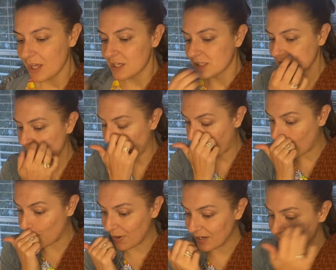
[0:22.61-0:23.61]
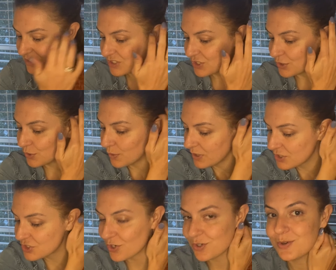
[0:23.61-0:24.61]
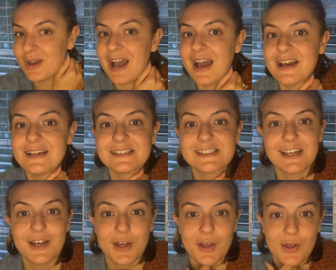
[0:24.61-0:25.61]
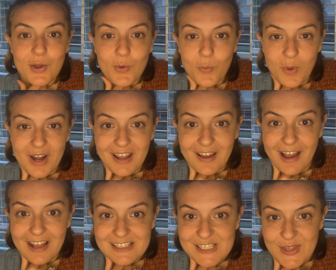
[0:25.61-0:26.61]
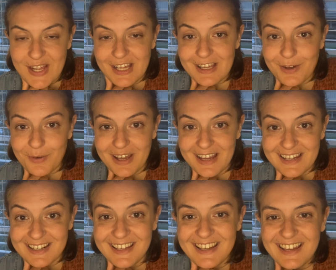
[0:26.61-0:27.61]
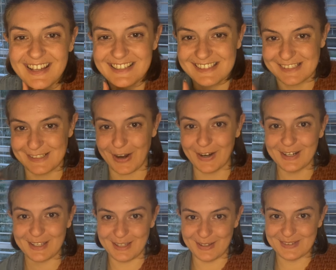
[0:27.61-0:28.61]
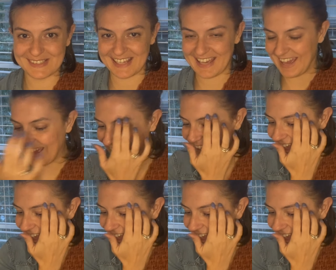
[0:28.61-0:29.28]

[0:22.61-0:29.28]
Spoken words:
So I wanted to show you guys what I got so that I can go ahead and start using it